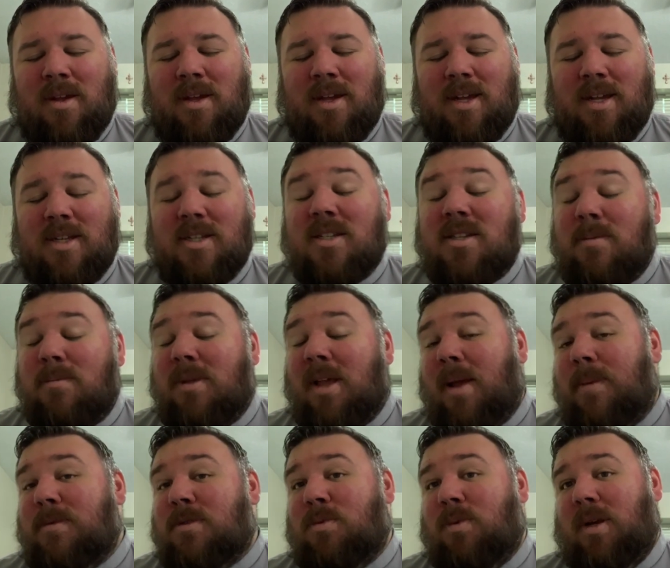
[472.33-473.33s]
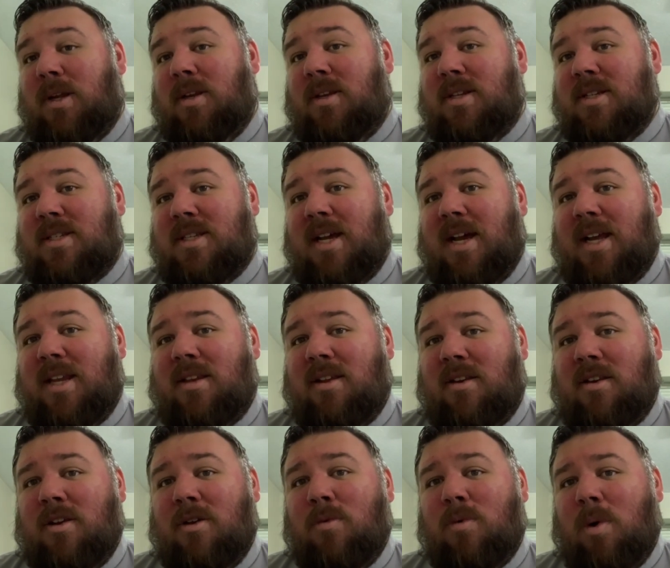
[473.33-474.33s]
And sometimes we decide to
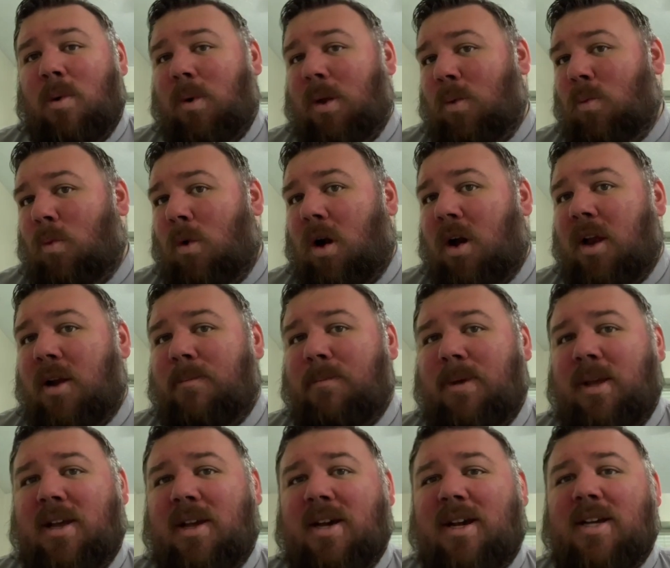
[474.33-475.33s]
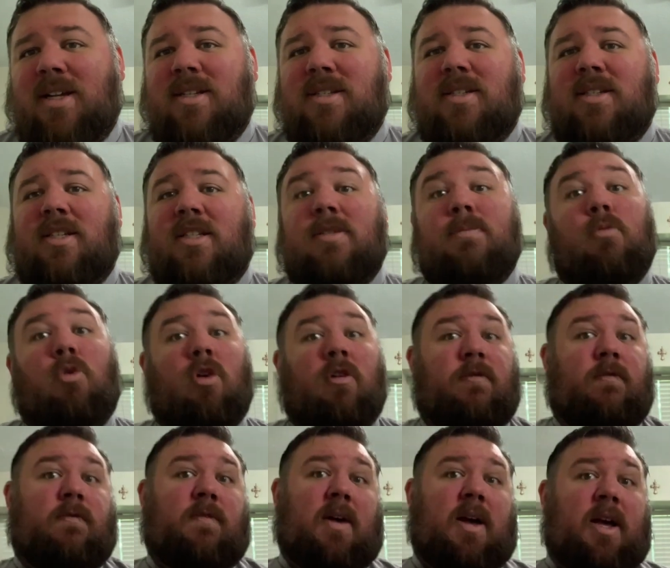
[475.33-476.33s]
do what we want because it's more
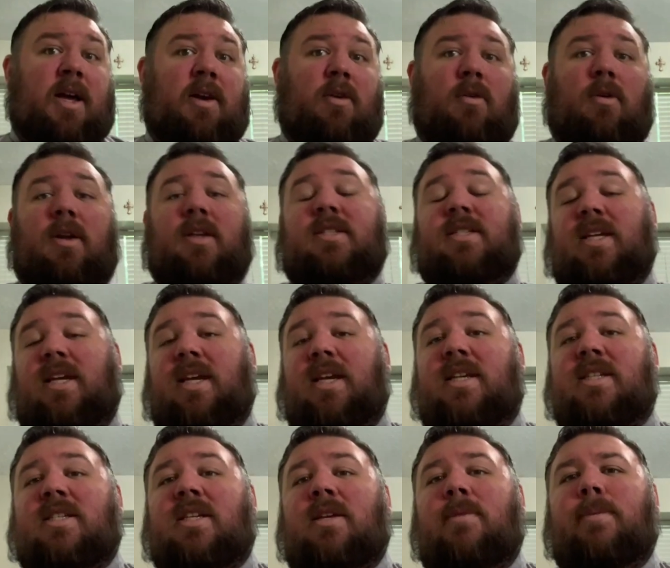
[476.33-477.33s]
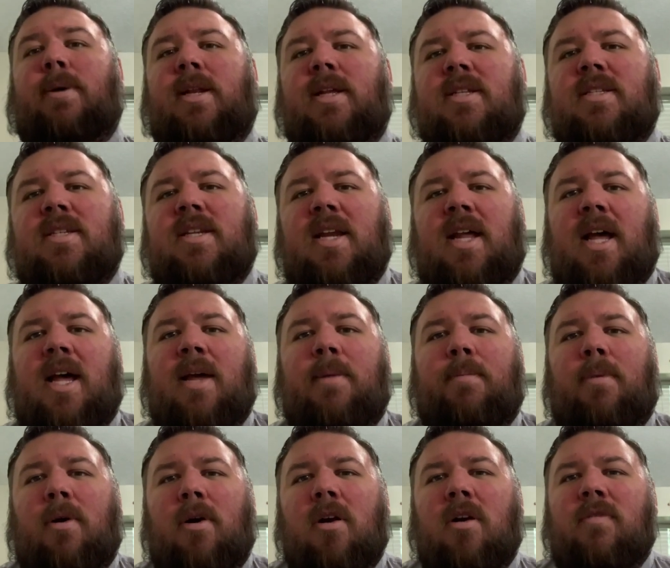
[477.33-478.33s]
fun or it's easy, but it's not
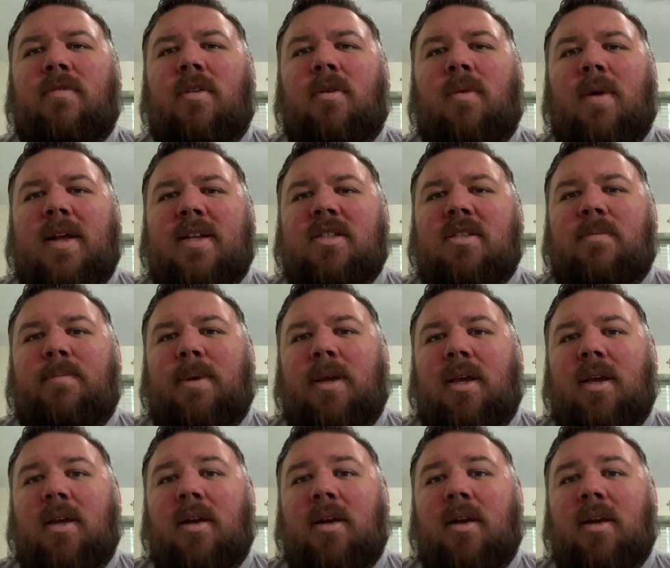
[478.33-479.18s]
part of the recipe.